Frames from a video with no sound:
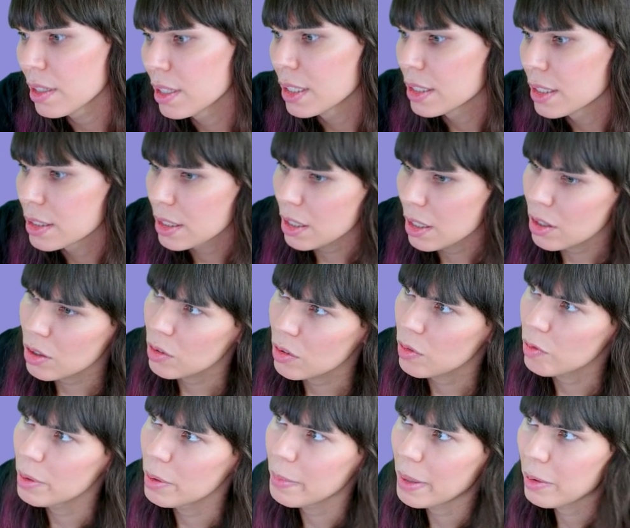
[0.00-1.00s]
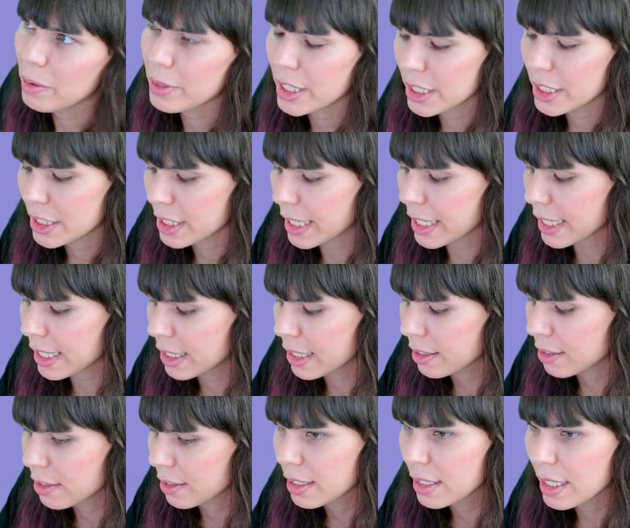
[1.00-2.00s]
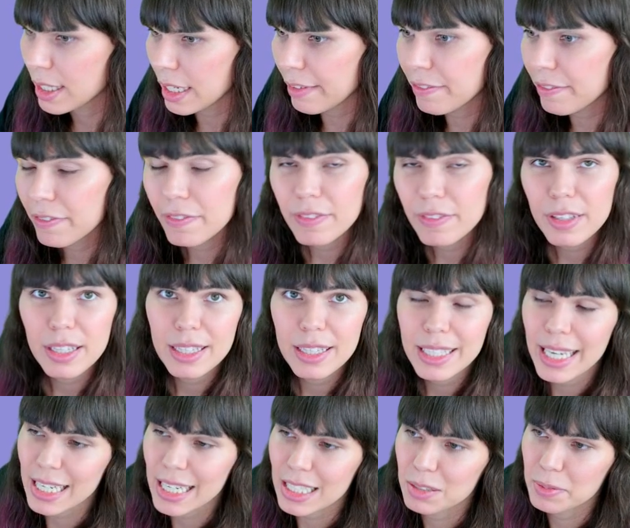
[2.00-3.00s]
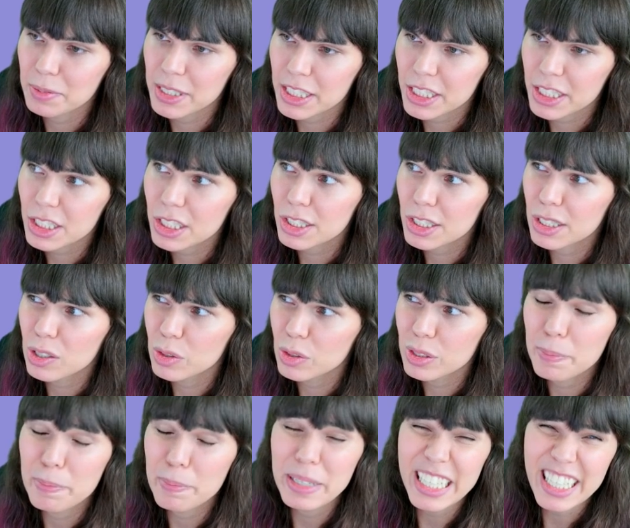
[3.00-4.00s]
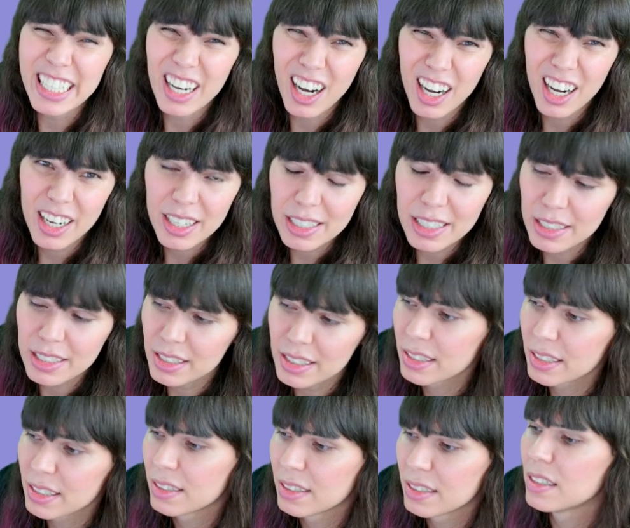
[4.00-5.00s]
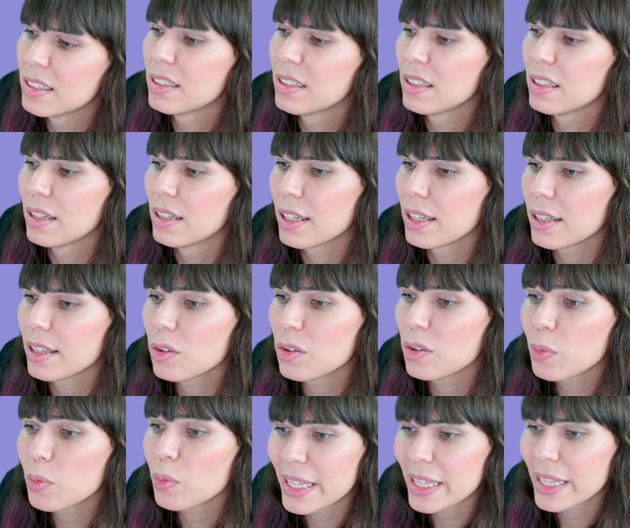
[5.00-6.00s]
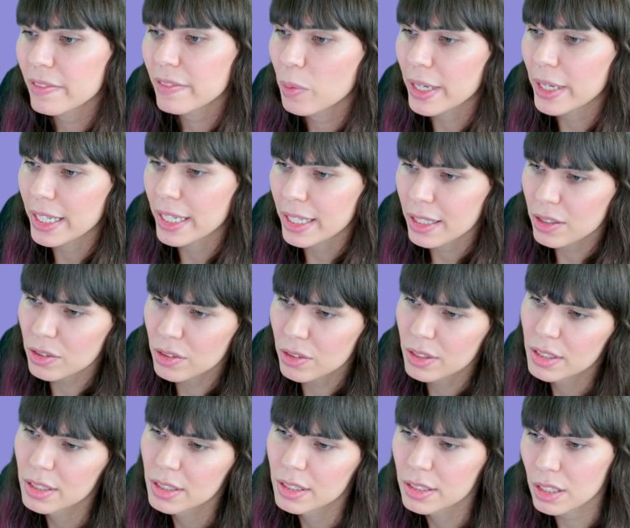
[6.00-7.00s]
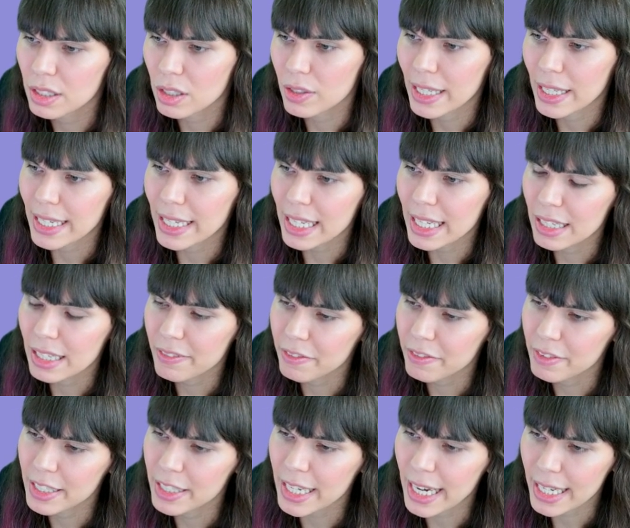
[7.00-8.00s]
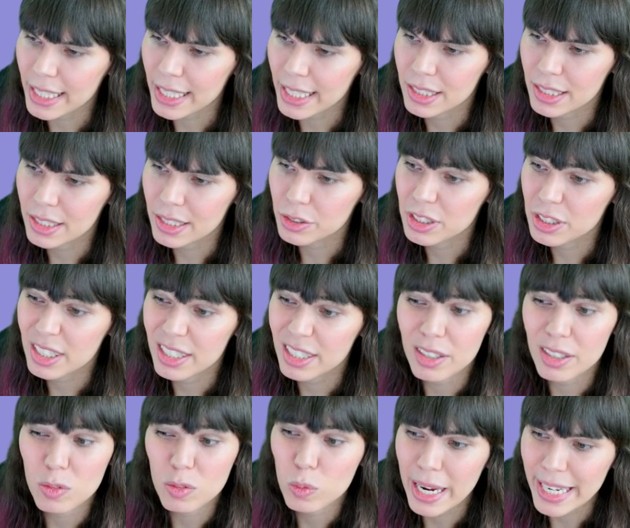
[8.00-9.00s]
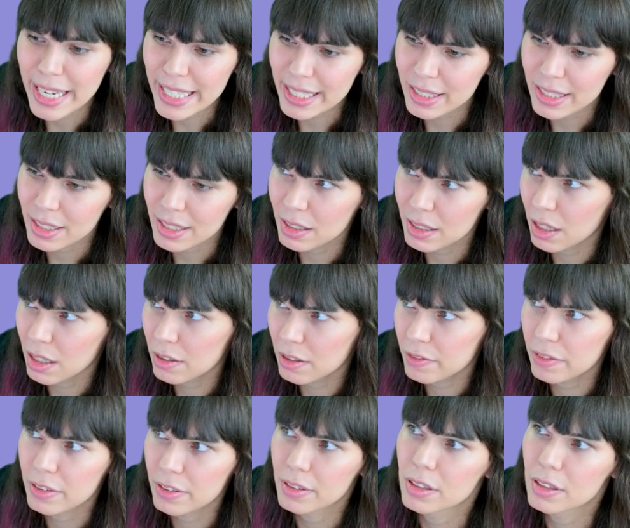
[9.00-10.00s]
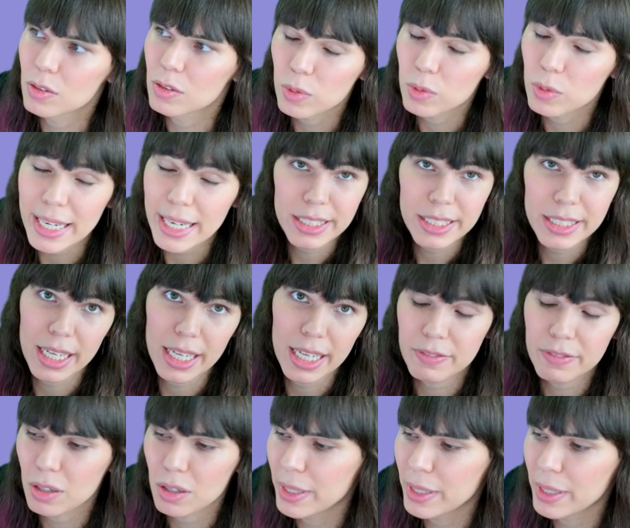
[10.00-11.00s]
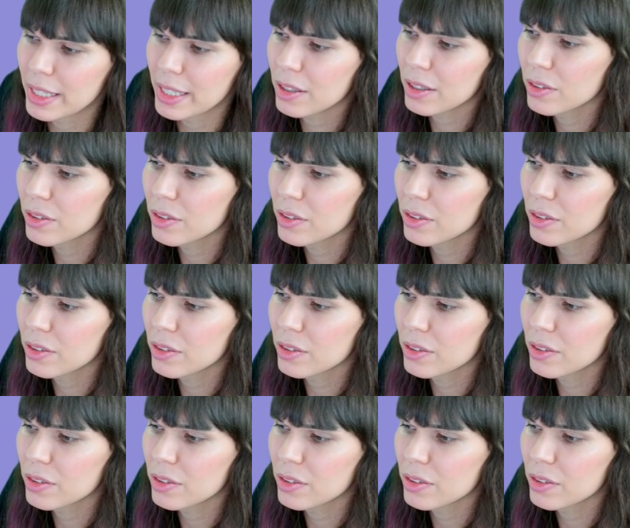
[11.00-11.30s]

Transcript: So we might want to check if the X position goes beyond the width of the window. So like if the X goes to the right of the right side of our window,